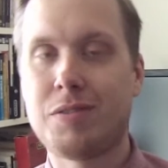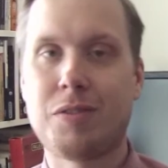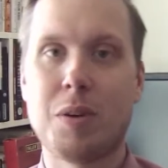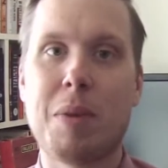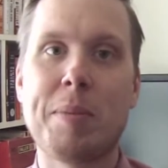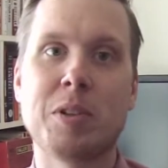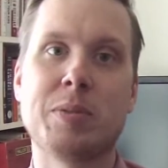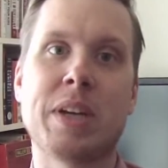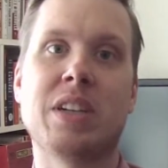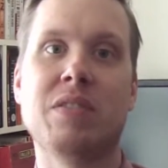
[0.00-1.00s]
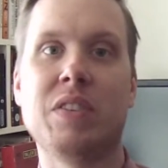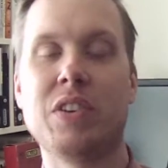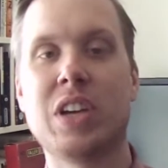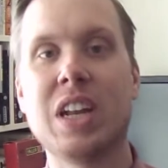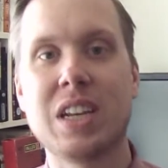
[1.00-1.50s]
from my perspective, if
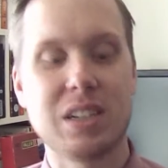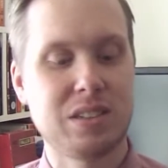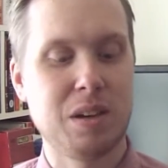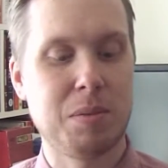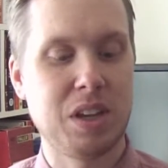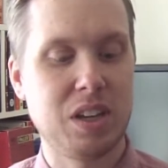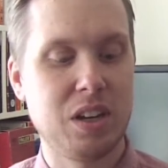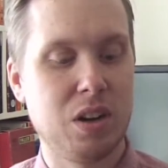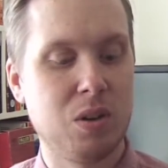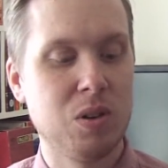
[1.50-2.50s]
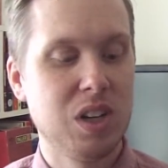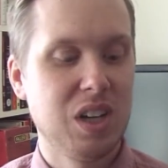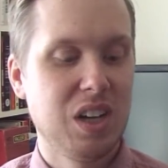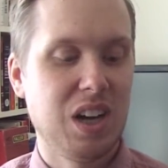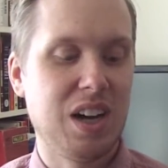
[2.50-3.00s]
you're getting into something,
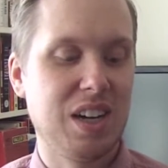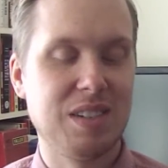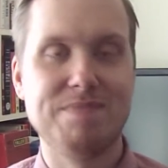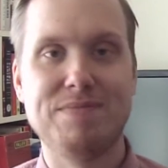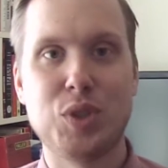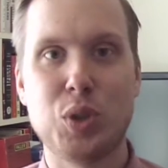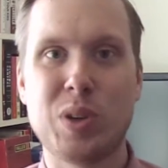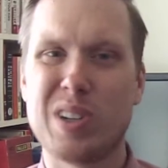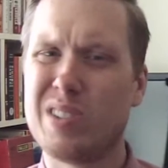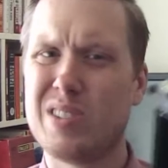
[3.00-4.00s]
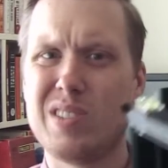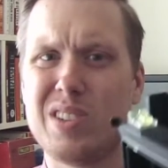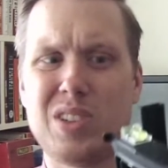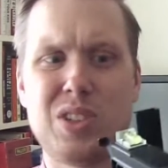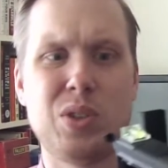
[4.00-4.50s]
do it
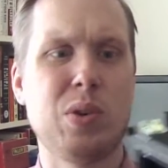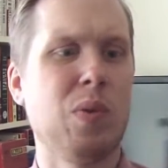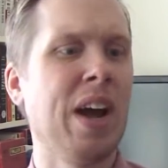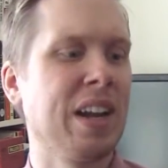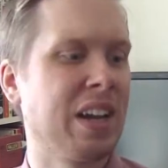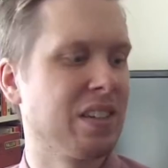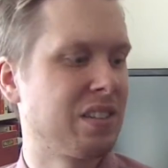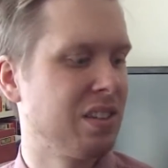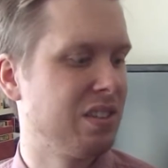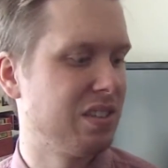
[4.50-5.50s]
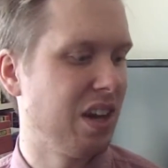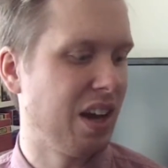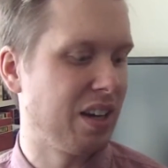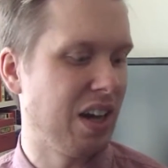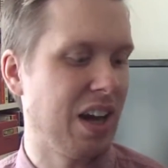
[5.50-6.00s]
right, I guess, because
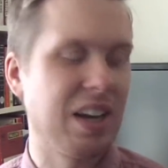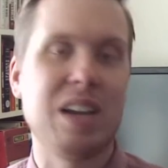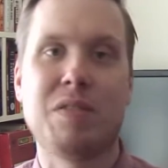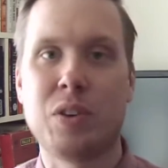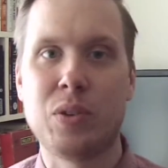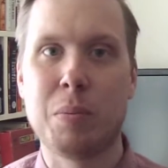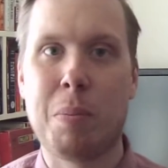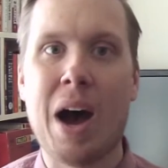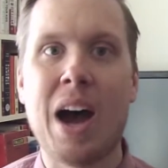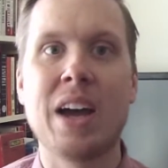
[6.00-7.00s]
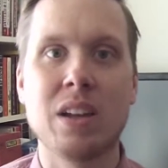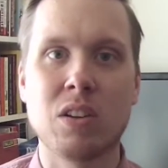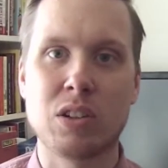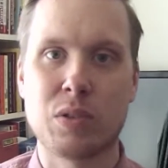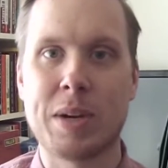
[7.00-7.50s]
I'd hate for you to buy a
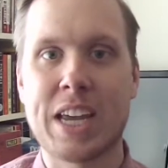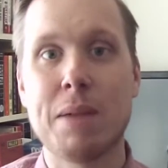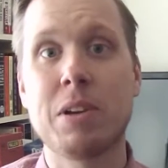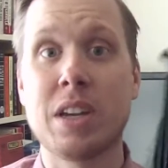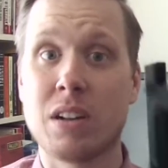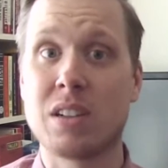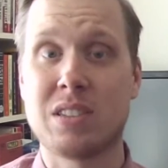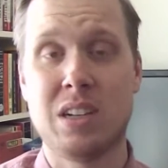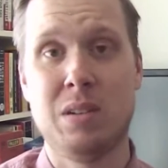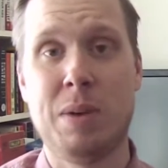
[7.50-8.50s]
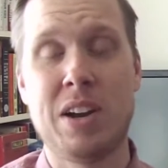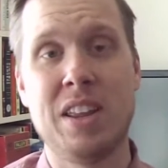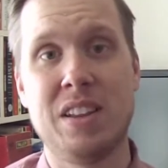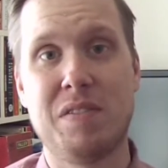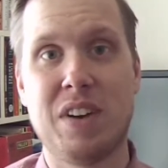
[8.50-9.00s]
large format camera, get all excited about it,
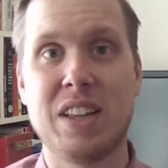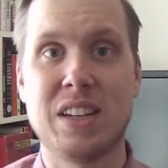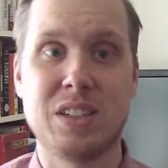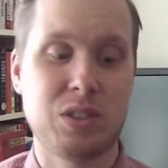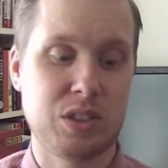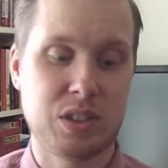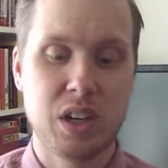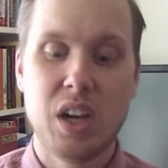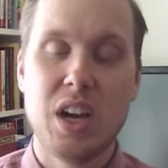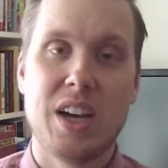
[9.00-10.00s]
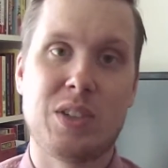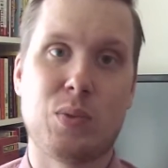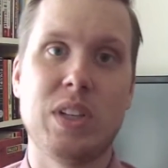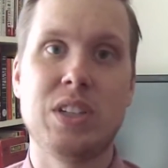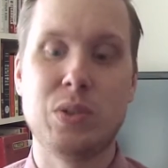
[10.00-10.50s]
and then find that it's
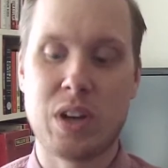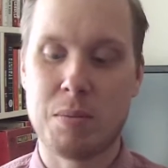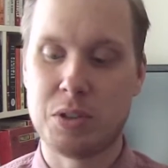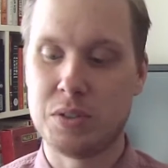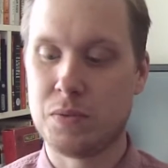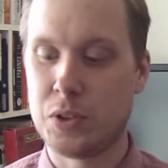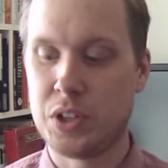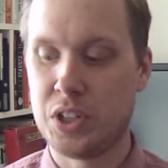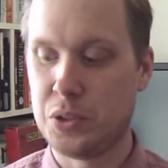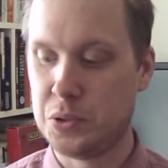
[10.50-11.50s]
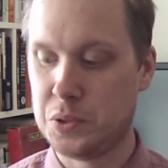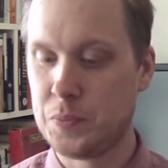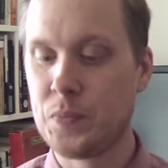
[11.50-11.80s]
really too cumbersome for you to use.